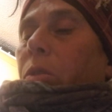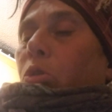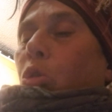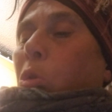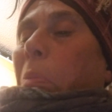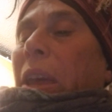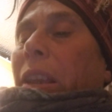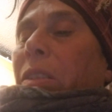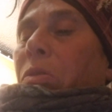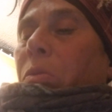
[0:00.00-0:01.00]
Or
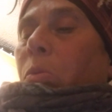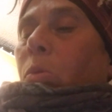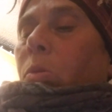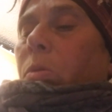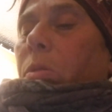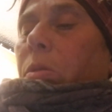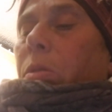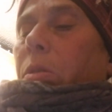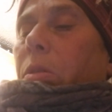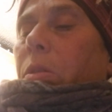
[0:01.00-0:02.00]
pinned on a wall.
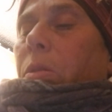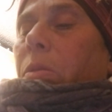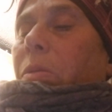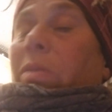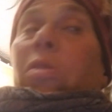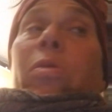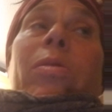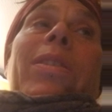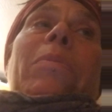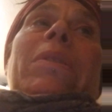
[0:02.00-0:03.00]
So it's got
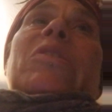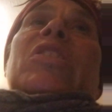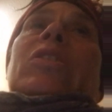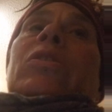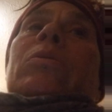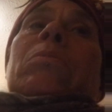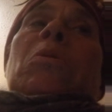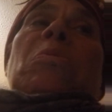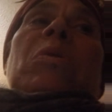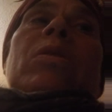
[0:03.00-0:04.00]
in that bit of tissue at the moment.